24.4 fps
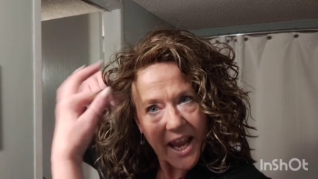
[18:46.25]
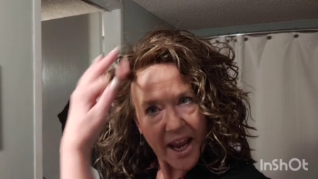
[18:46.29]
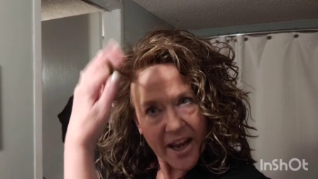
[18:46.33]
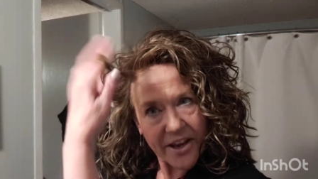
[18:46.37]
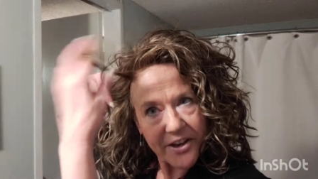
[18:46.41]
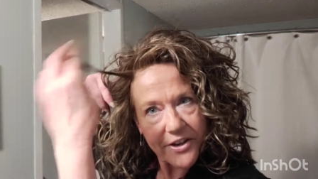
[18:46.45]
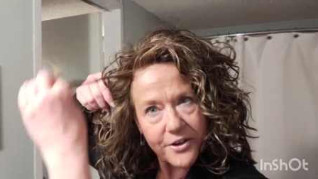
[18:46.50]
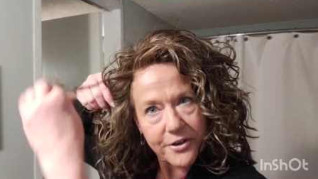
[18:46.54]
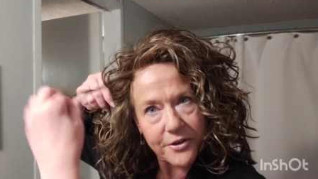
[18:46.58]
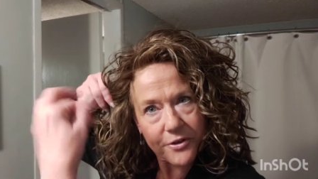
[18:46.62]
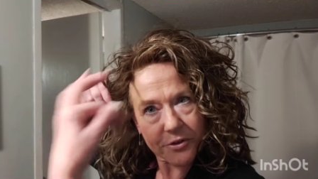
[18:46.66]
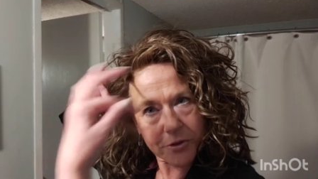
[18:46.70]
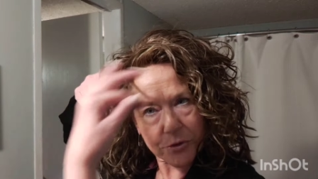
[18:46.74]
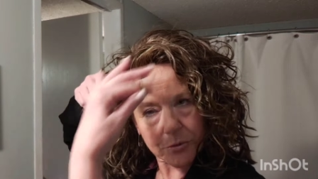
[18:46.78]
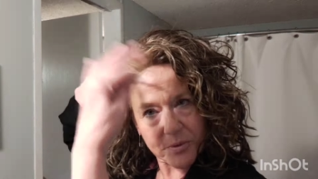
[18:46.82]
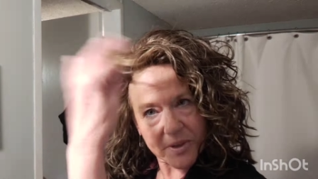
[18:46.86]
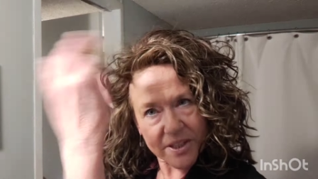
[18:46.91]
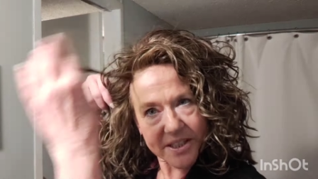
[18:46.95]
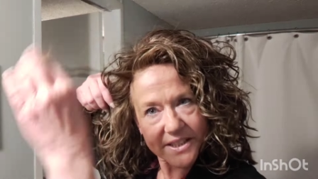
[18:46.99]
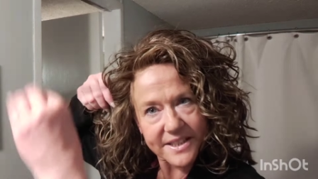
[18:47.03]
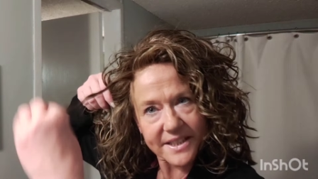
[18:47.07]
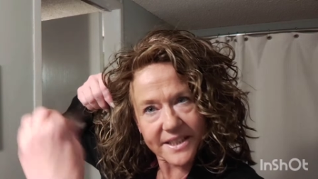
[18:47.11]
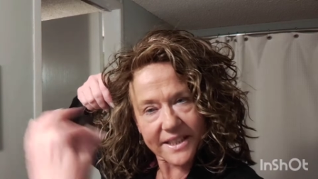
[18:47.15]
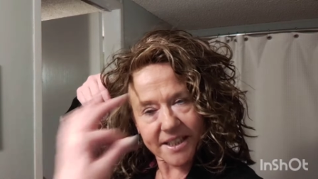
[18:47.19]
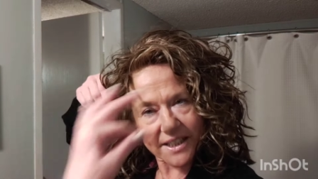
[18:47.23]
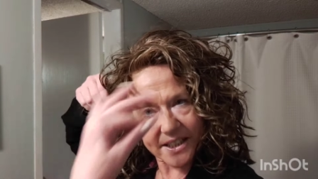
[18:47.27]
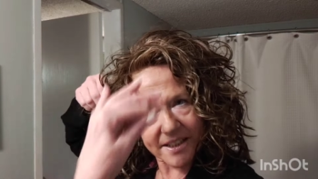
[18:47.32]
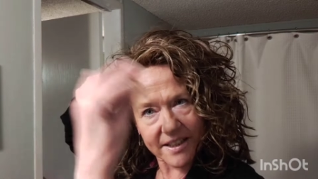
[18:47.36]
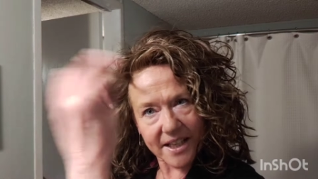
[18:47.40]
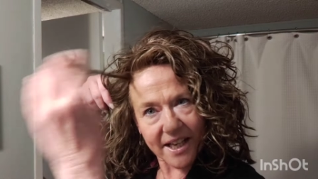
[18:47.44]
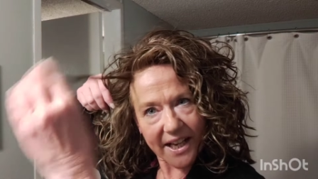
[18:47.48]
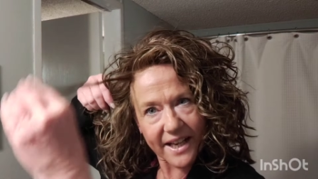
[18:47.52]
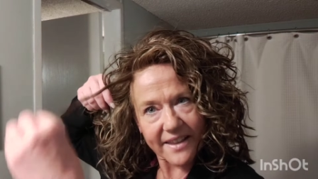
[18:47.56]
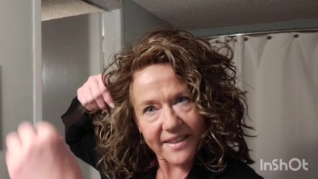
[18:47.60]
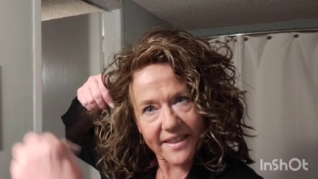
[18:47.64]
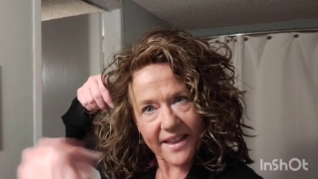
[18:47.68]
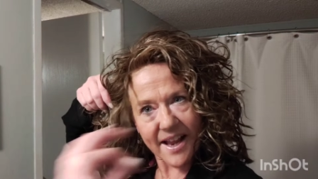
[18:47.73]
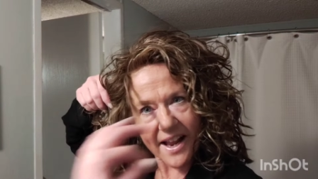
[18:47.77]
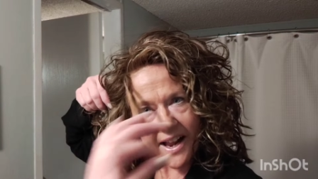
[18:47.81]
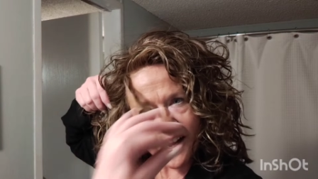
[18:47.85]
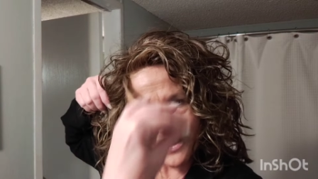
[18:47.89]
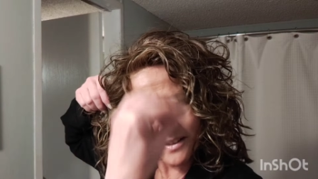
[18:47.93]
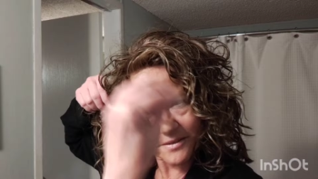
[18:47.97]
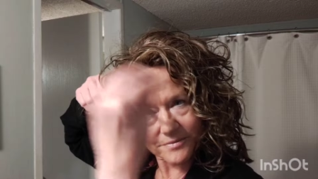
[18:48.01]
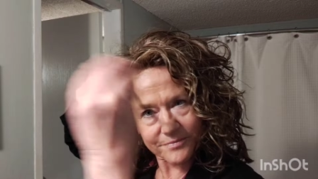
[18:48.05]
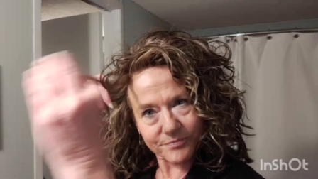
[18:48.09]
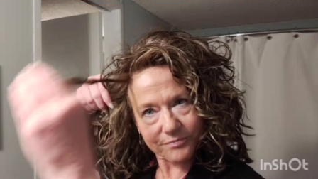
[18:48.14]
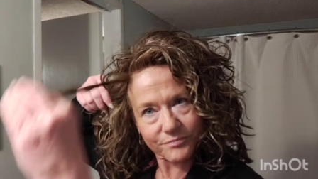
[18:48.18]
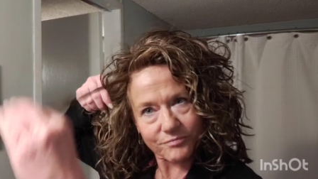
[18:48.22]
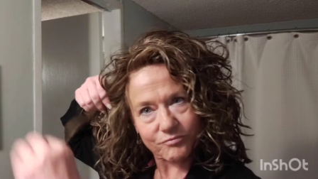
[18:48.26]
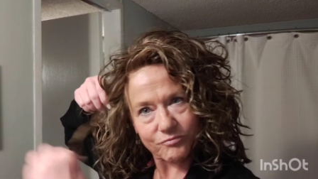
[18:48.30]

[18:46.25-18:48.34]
and you twist it like that.